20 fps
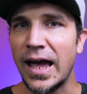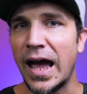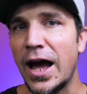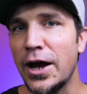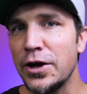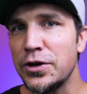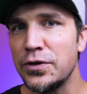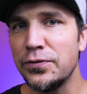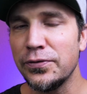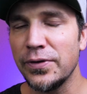
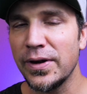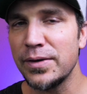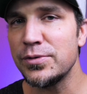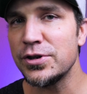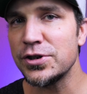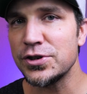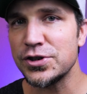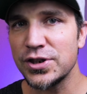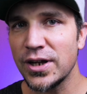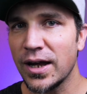how you framed
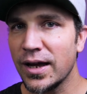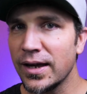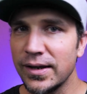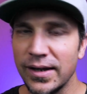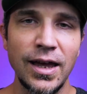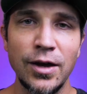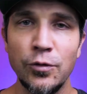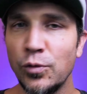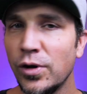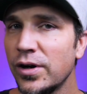your
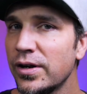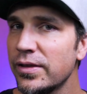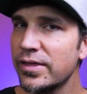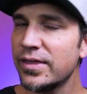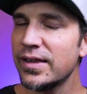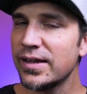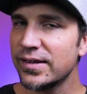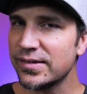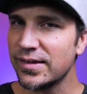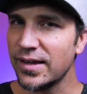shot, and one of the
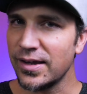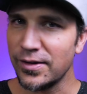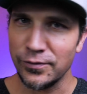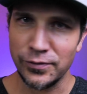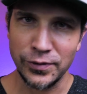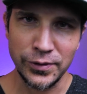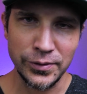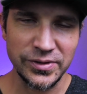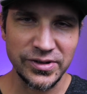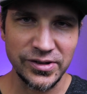things that
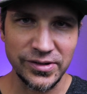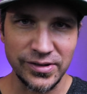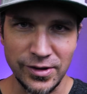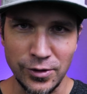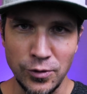influences